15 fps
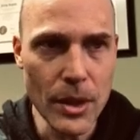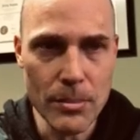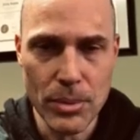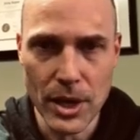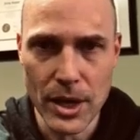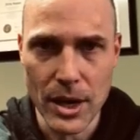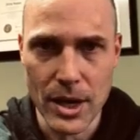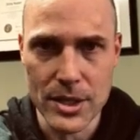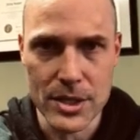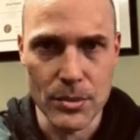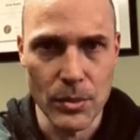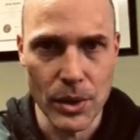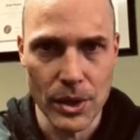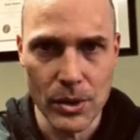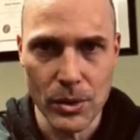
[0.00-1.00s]
putting on some
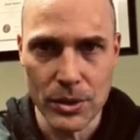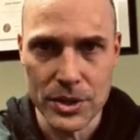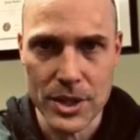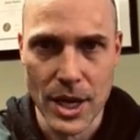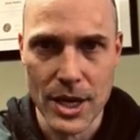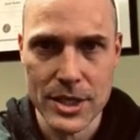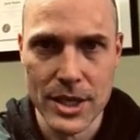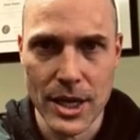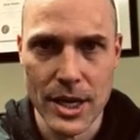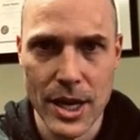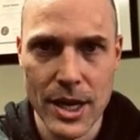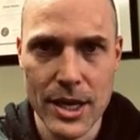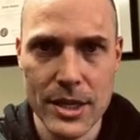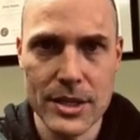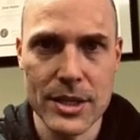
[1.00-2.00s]
really cold socks at
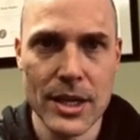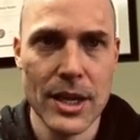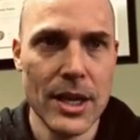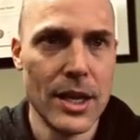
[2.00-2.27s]
night,